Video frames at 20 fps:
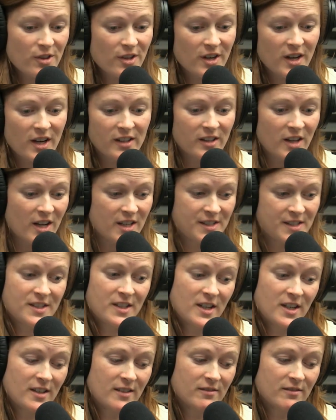of the night last
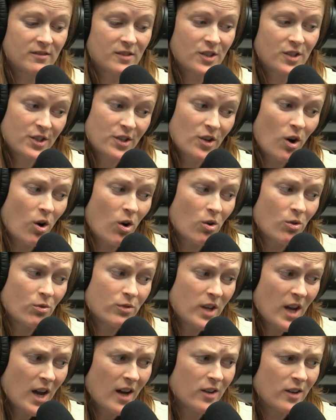night. So,
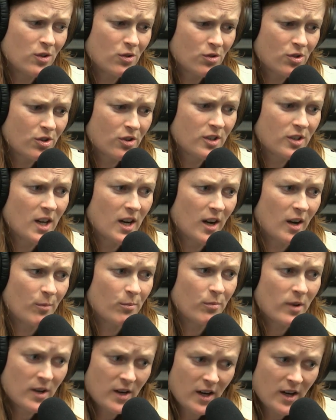yeah, you should get
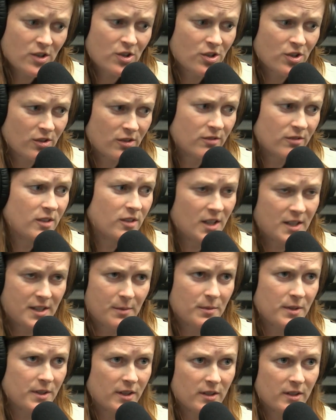up and I should get
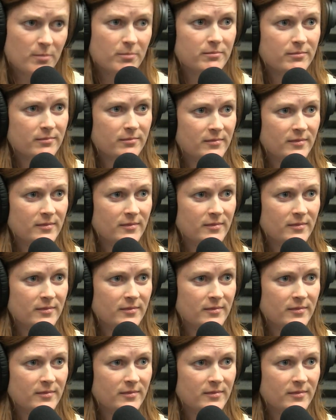some sleep.